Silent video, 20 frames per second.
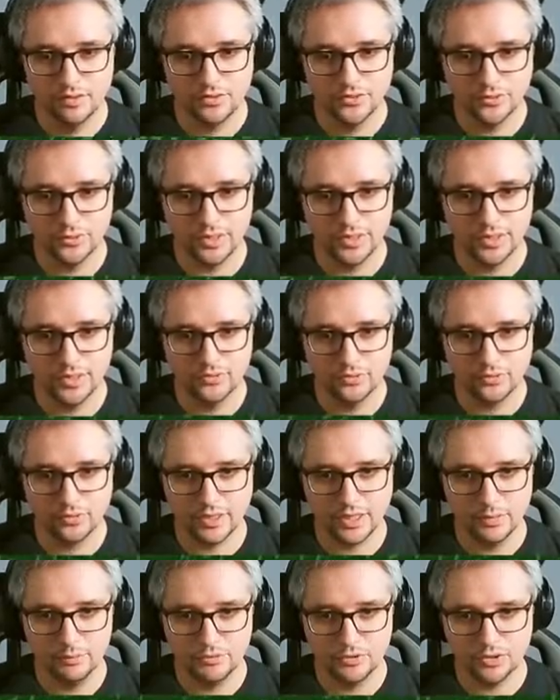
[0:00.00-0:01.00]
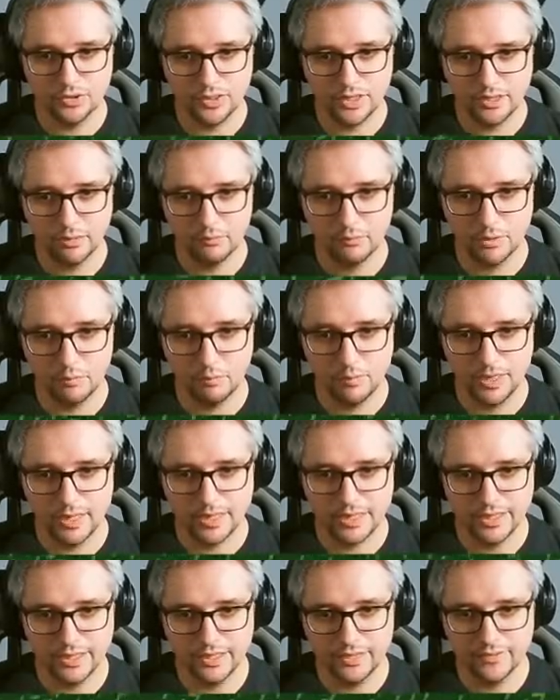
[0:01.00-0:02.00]
So I need to keep talking about
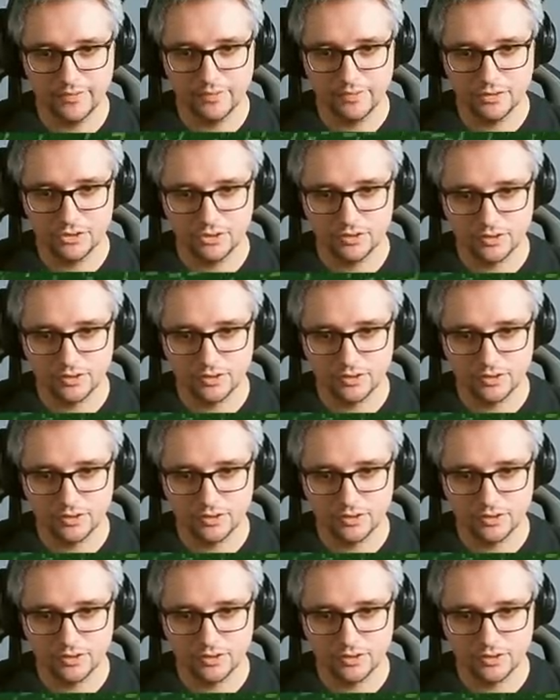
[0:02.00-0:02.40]
Black Lion's